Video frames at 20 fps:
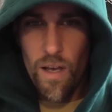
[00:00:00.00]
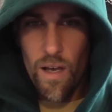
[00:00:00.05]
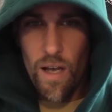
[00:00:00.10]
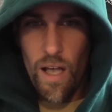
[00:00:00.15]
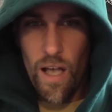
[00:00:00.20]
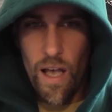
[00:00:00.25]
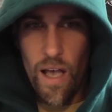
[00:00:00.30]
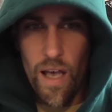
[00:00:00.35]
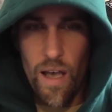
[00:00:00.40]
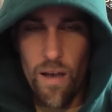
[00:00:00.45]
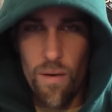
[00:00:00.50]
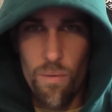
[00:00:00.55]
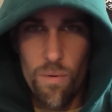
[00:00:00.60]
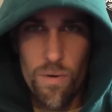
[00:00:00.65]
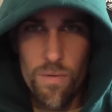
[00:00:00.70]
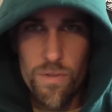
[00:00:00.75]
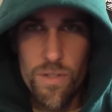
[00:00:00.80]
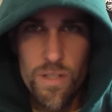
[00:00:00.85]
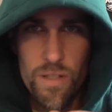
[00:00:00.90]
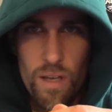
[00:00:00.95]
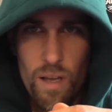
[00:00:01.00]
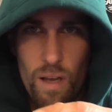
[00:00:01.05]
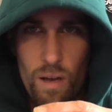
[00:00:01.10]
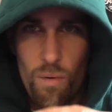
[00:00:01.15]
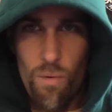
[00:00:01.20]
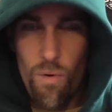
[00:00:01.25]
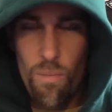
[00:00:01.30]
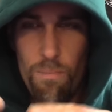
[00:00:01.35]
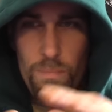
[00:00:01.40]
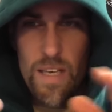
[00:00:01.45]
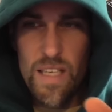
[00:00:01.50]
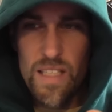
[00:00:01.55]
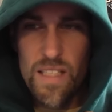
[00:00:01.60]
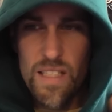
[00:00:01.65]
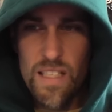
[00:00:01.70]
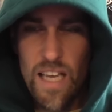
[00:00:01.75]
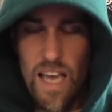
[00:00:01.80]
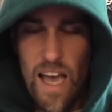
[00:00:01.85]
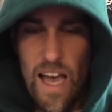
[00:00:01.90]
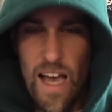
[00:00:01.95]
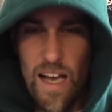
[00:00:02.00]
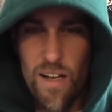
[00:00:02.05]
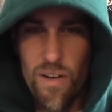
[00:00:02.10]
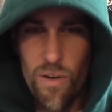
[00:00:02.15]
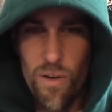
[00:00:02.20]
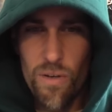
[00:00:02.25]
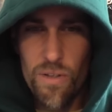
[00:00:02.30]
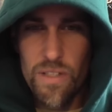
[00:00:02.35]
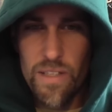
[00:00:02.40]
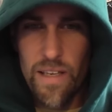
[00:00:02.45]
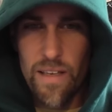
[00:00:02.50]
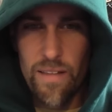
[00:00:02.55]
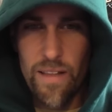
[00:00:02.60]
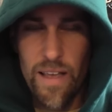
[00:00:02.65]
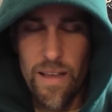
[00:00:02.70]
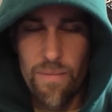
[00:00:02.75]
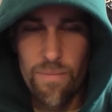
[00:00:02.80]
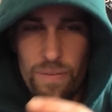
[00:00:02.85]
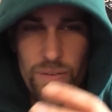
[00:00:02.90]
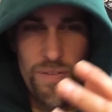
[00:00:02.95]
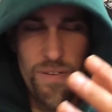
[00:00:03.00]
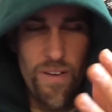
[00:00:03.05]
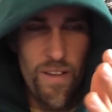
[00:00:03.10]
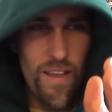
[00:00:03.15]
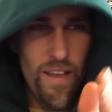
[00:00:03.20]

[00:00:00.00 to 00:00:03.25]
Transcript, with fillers: Uh, we'll just we'll miss tackles like like pfft.